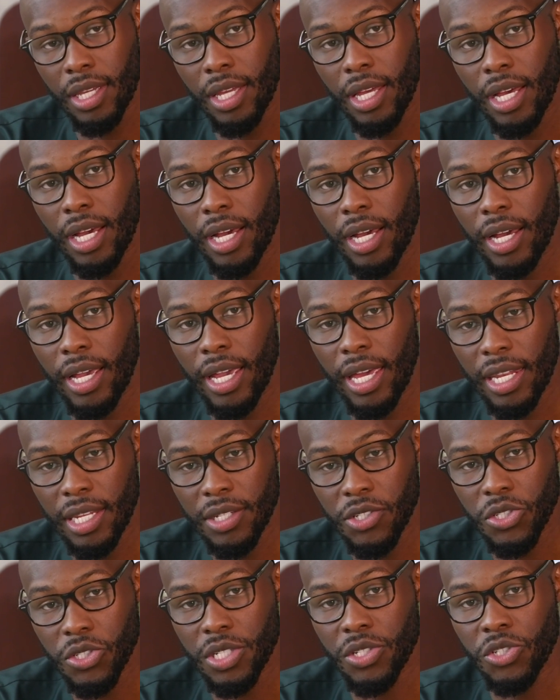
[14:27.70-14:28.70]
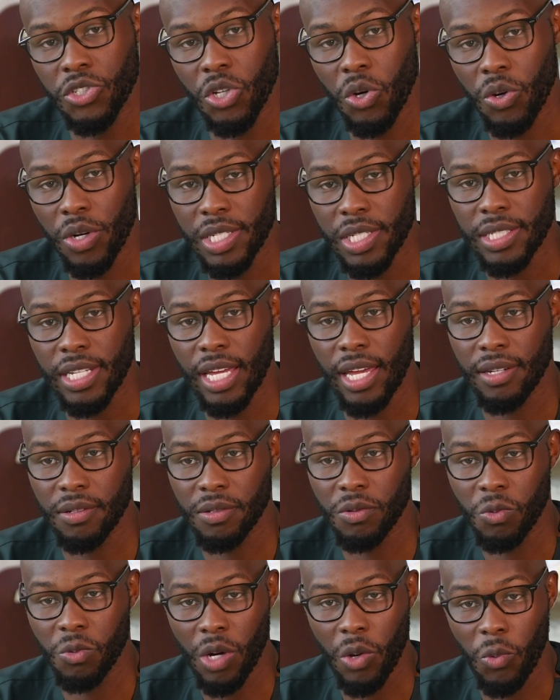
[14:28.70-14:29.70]
And it's just showed us
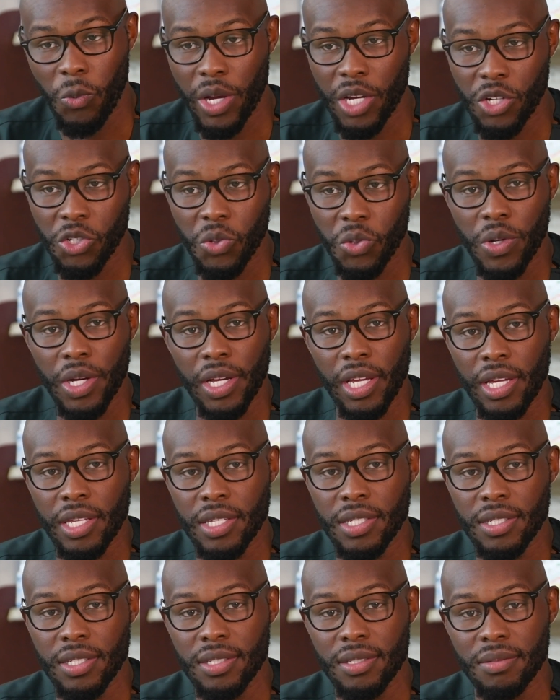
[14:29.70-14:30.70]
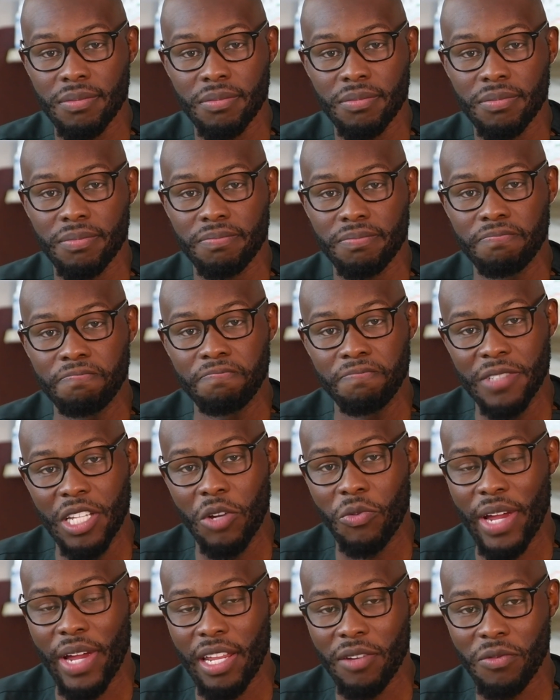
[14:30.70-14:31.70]
that what we're doing is the
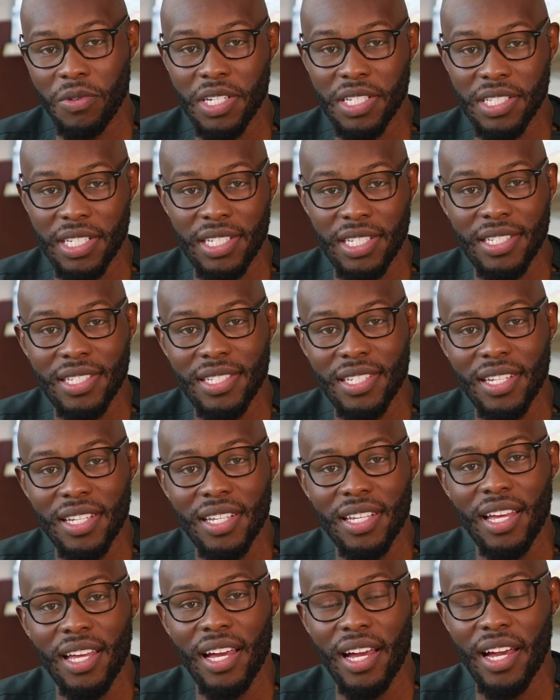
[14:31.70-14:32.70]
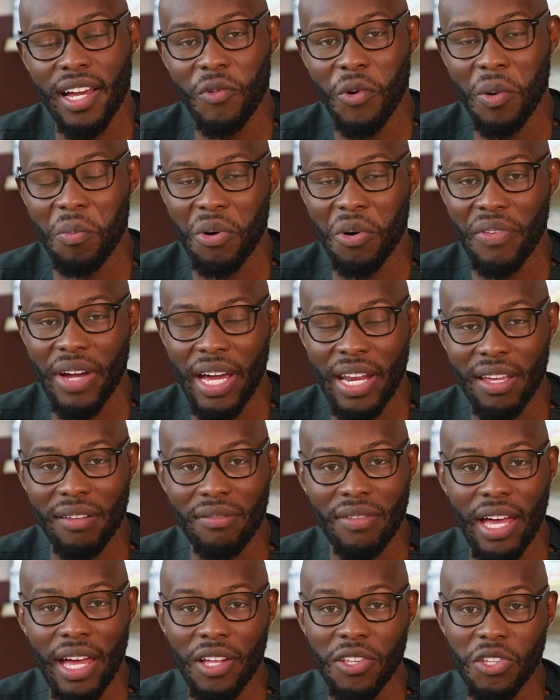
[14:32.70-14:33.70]
right reasons. We're providing
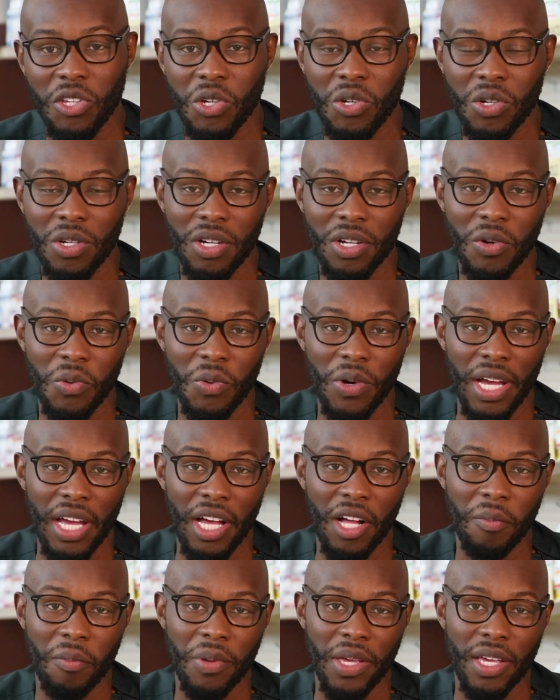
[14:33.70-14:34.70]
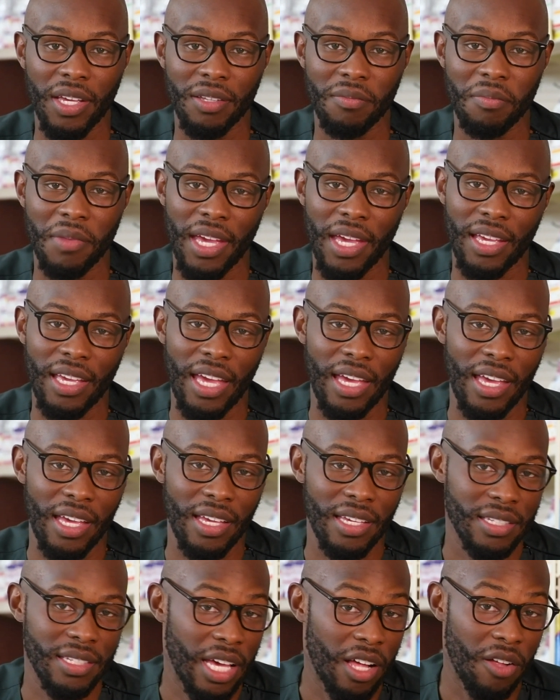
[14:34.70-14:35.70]
value. We're helping make
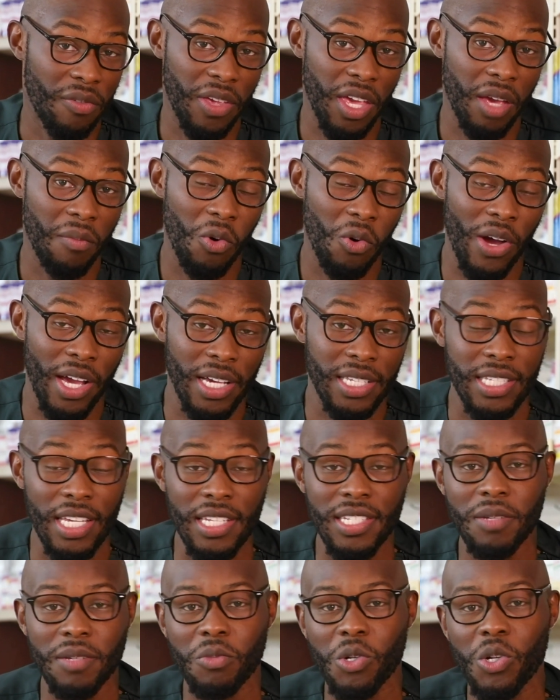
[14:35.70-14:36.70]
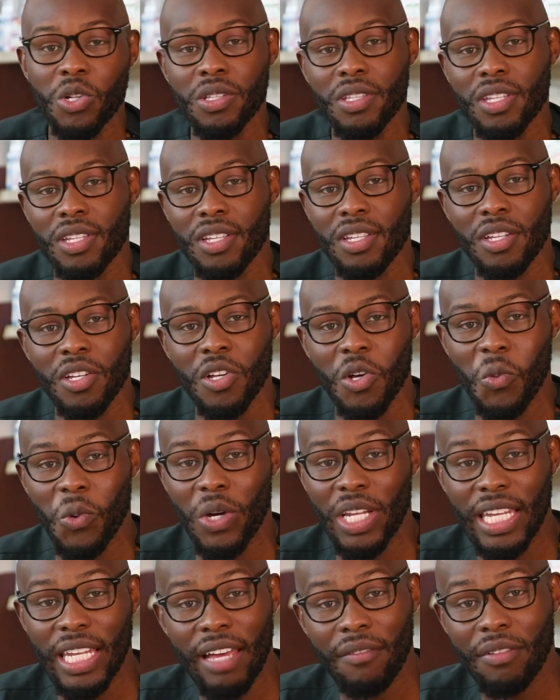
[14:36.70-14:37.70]
healthcare more accessible.
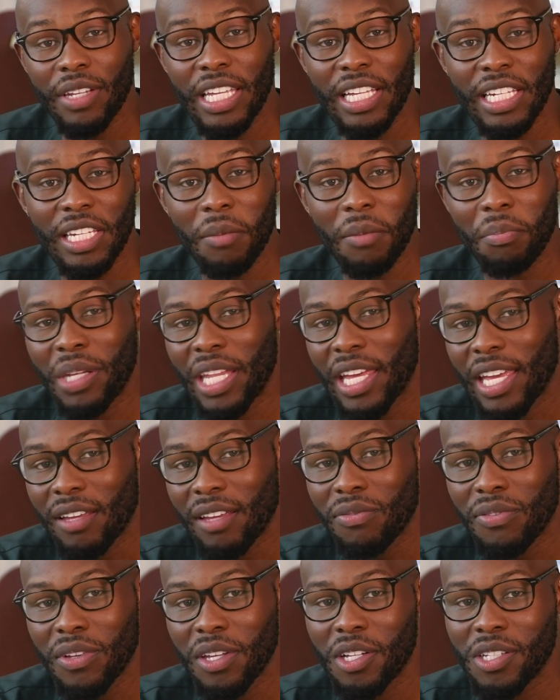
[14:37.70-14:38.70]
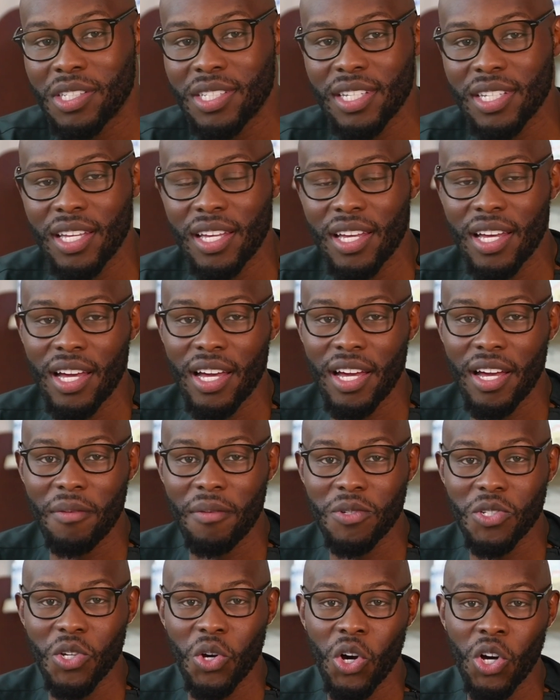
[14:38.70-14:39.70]
We're leveling the playing field.
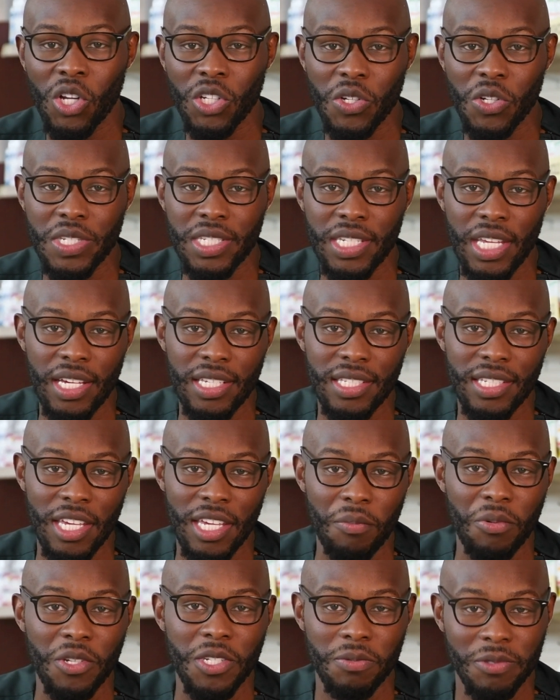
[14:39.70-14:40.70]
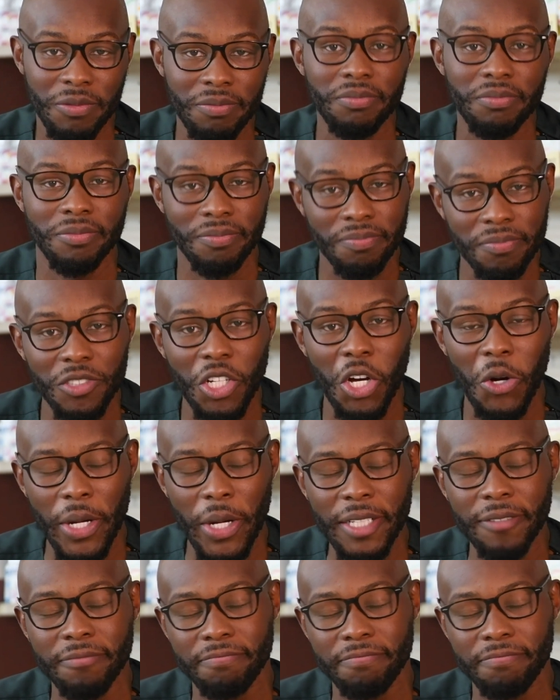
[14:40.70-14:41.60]
So all those things keep us going.